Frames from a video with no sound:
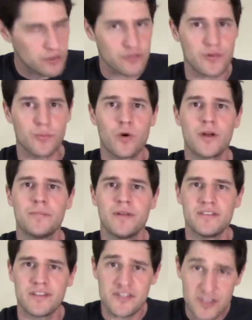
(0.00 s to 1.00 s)
from one
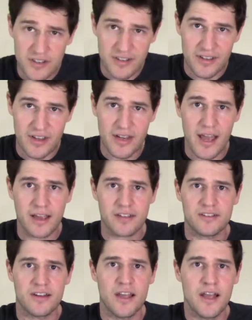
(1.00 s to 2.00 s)
position to the next,